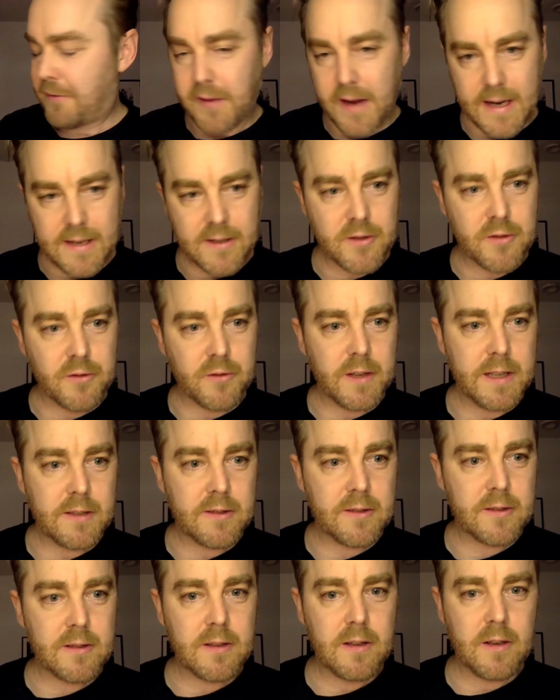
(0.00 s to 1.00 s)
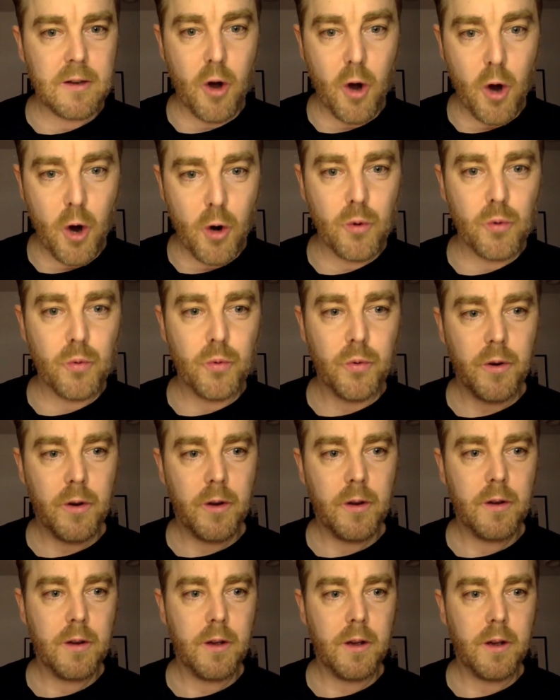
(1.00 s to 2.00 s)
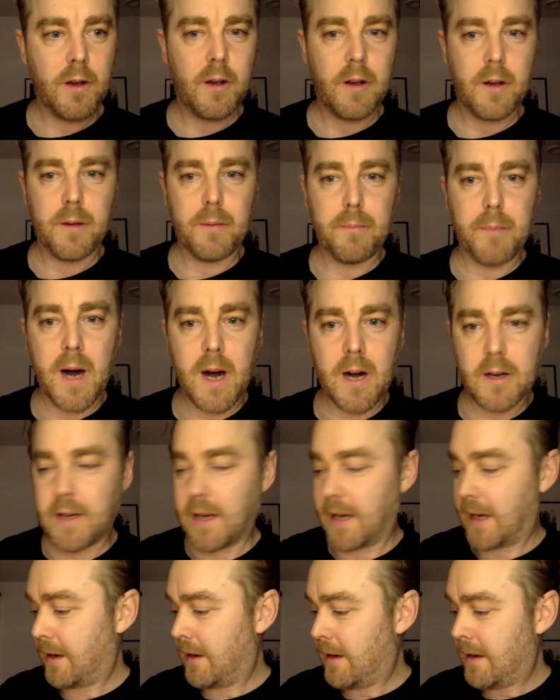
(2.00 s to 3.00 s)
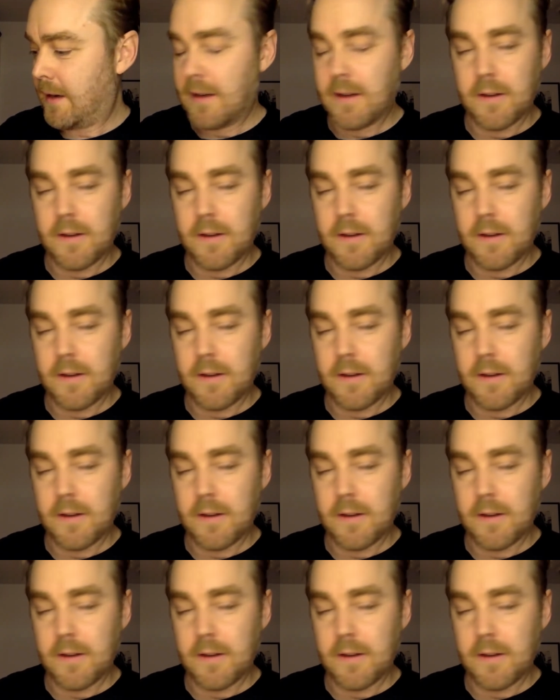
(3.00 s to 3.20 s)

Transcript: factory's own marking.